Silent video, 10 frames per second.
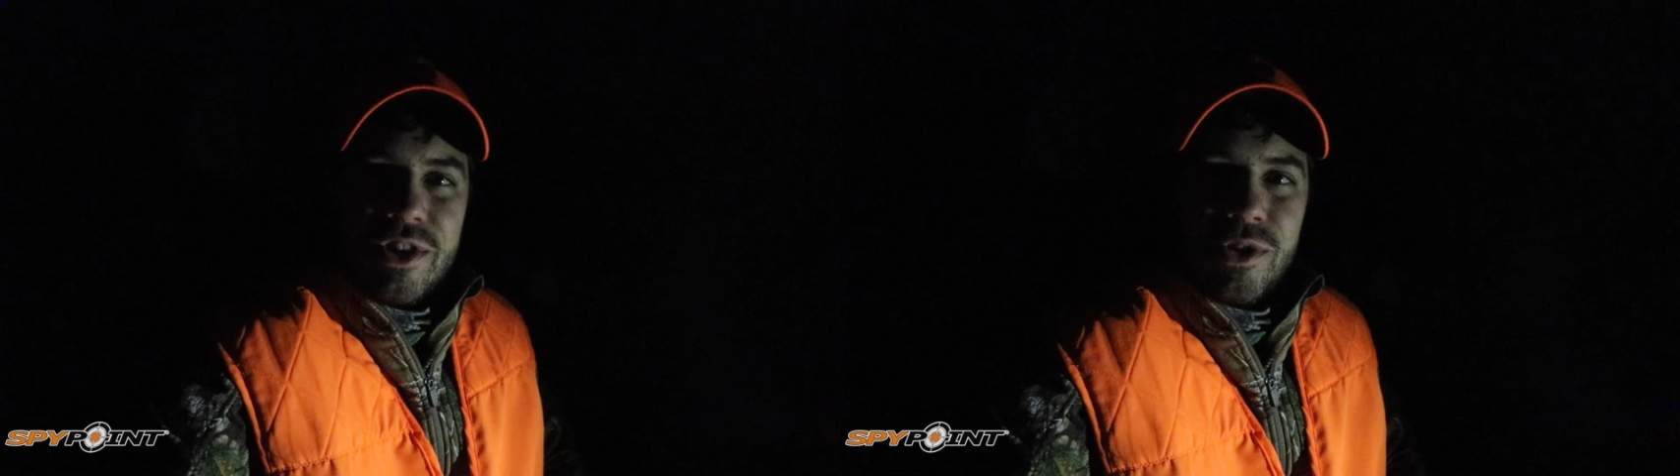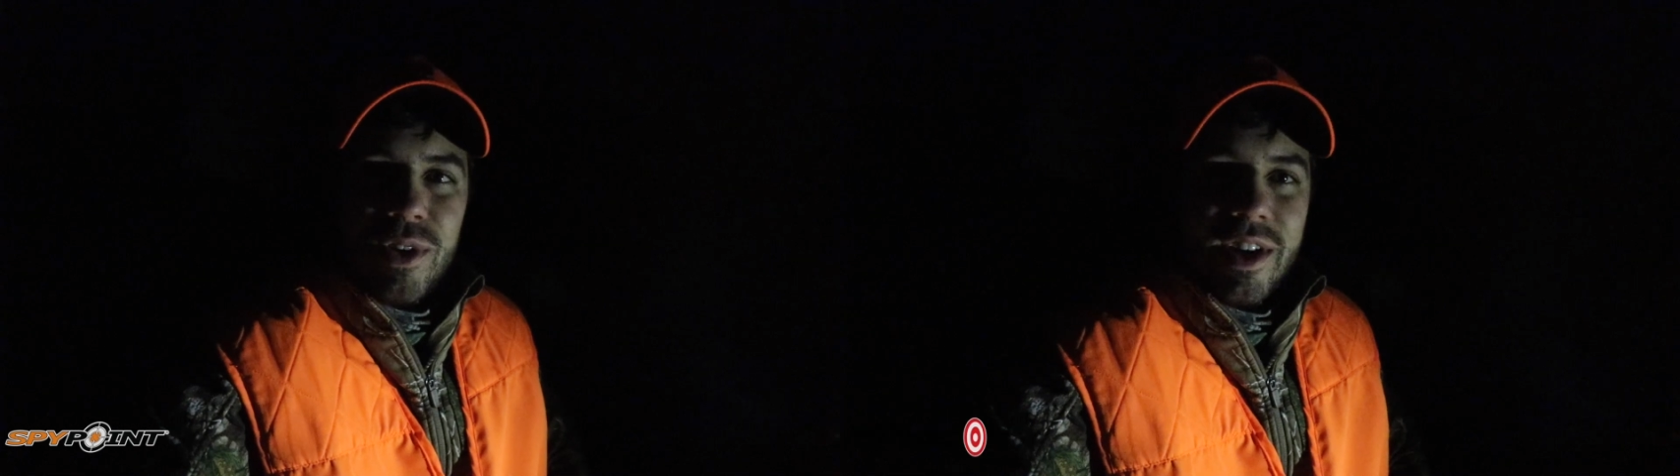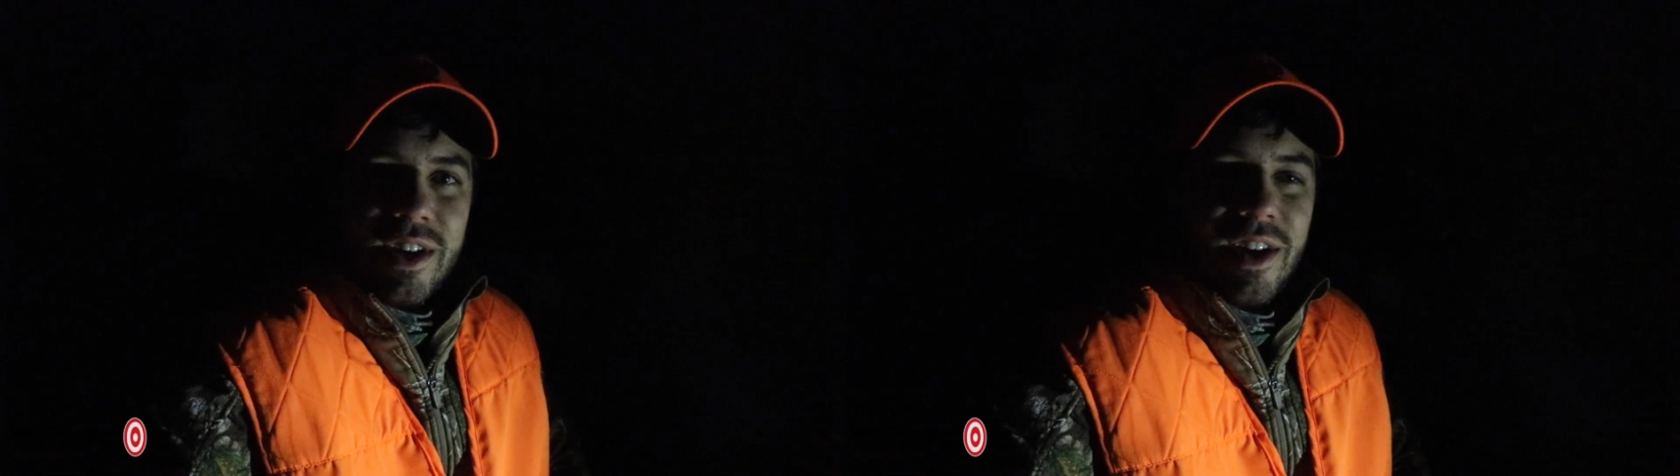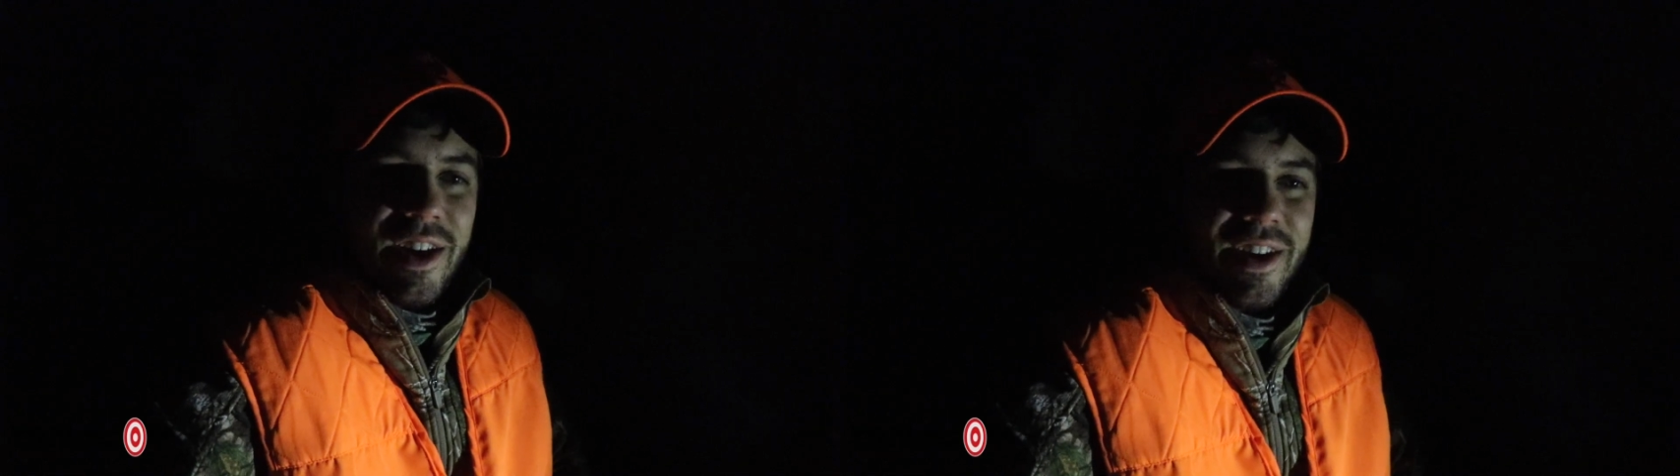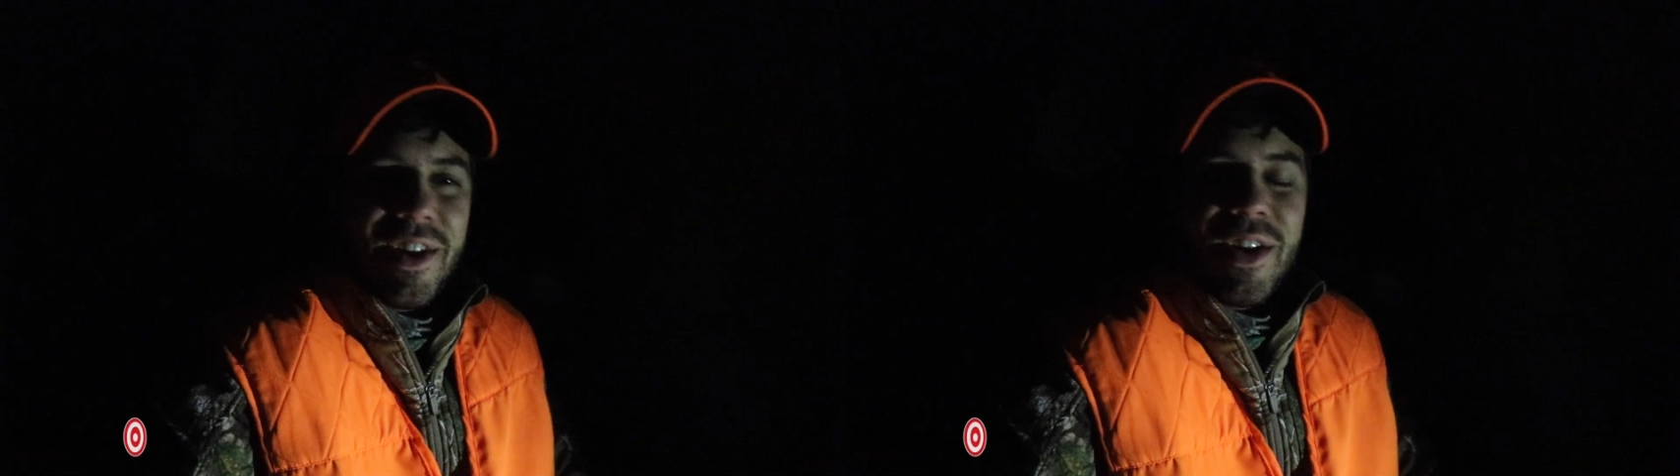are enjoying
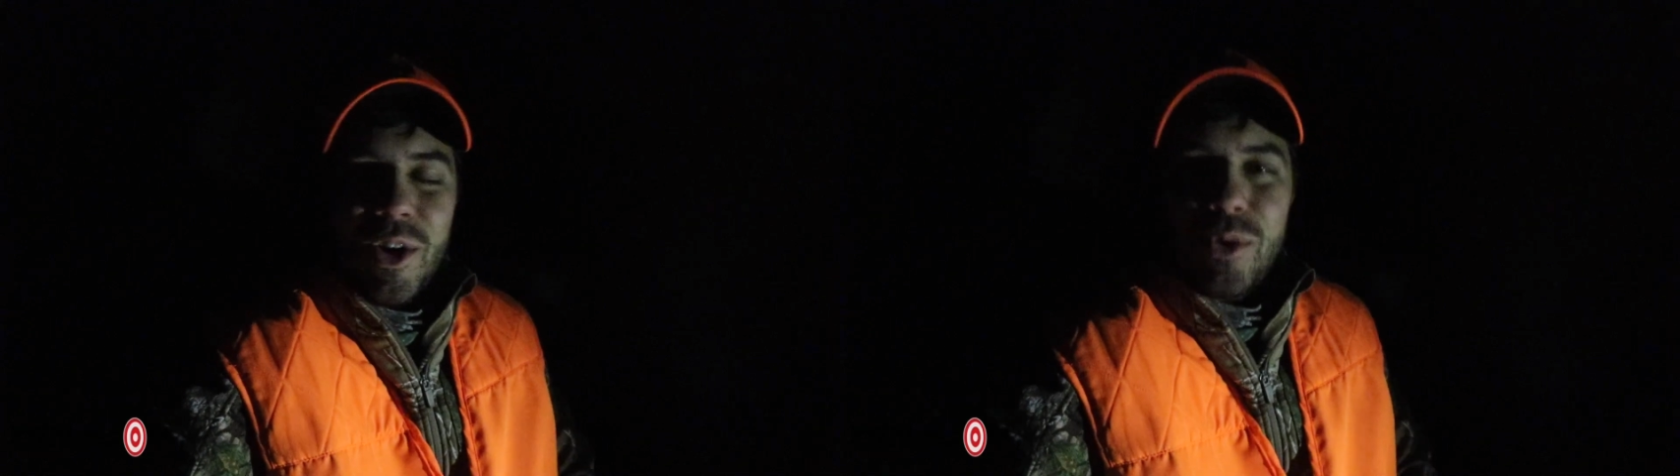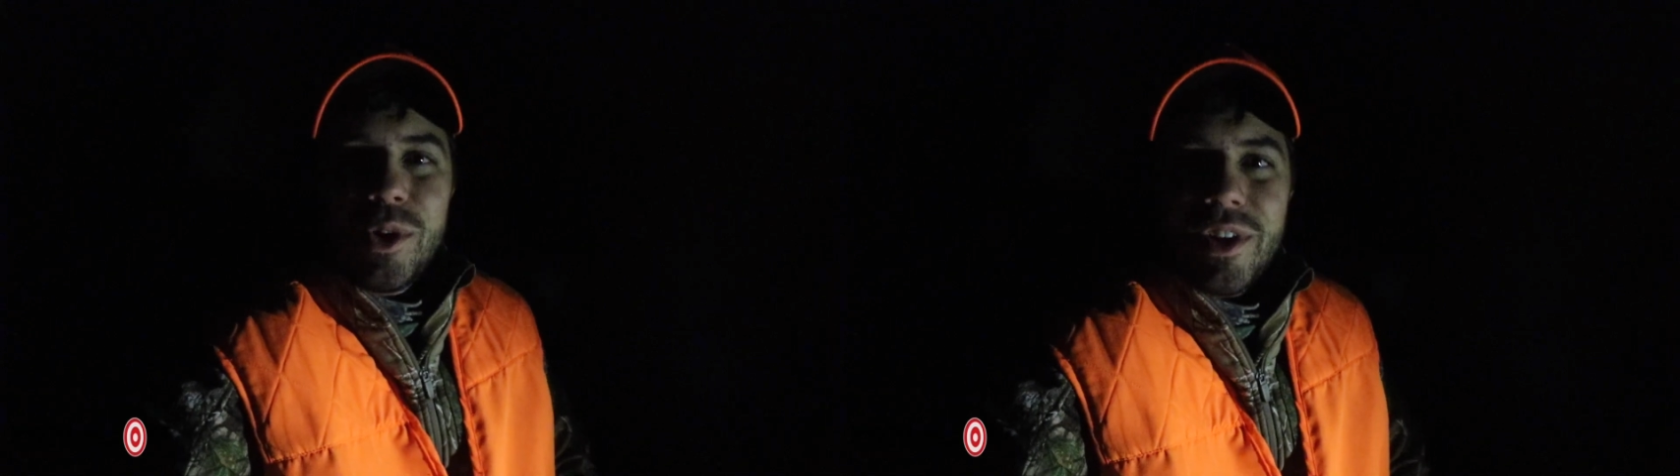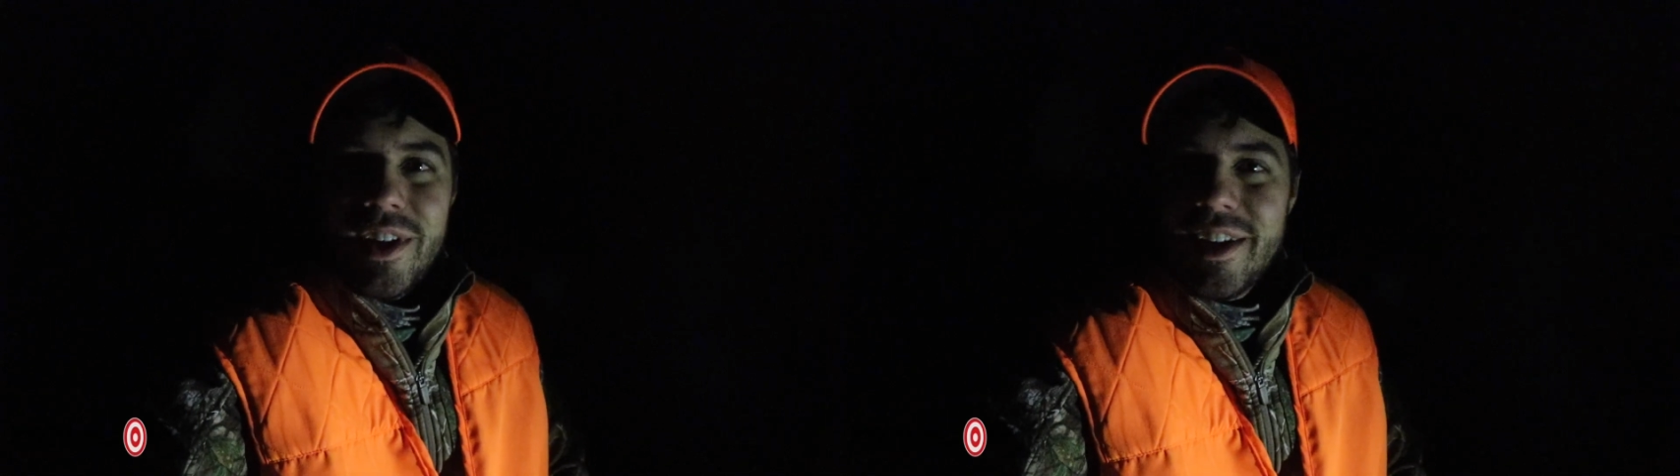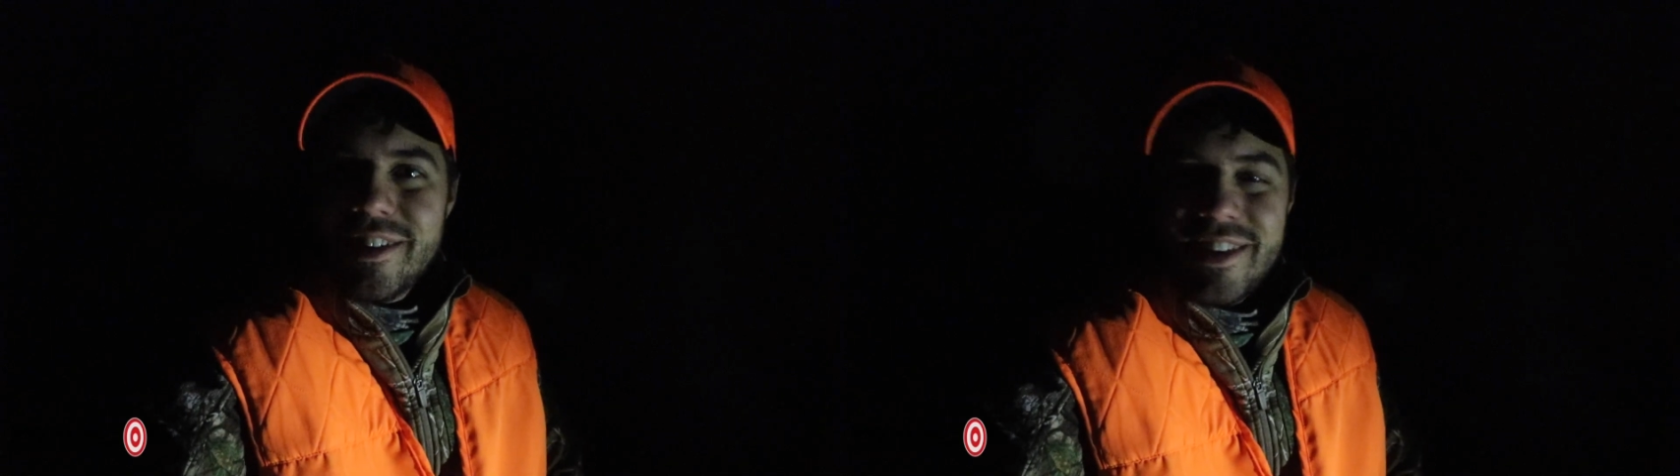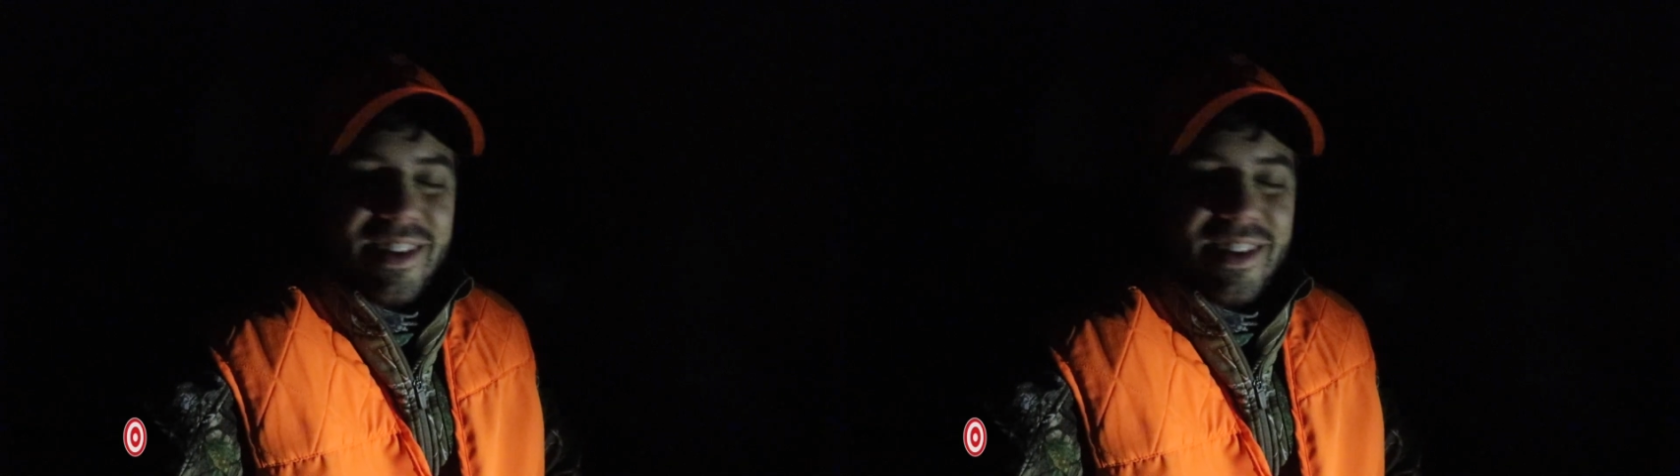real hunts.